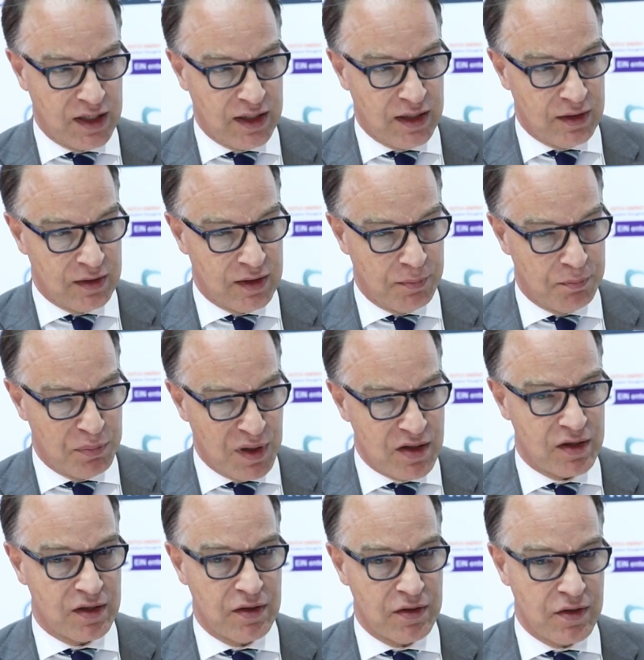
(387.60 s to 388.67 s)
the
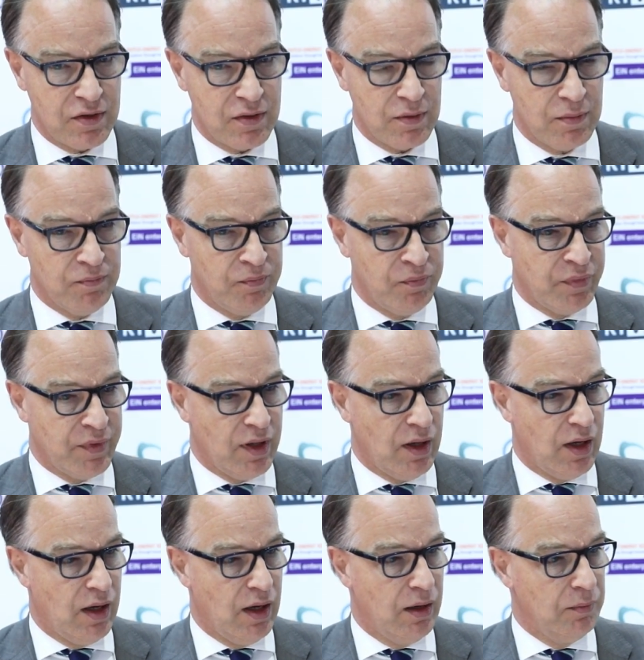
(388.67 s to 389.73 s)
business
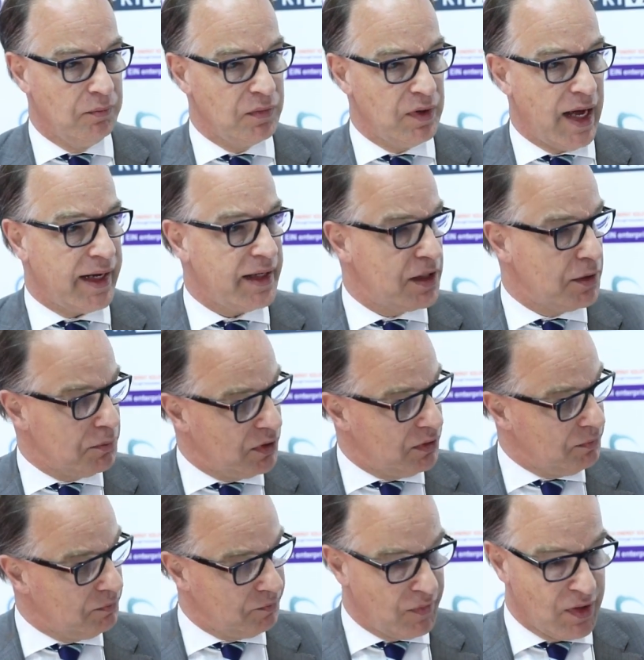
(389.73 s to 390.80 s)
acumen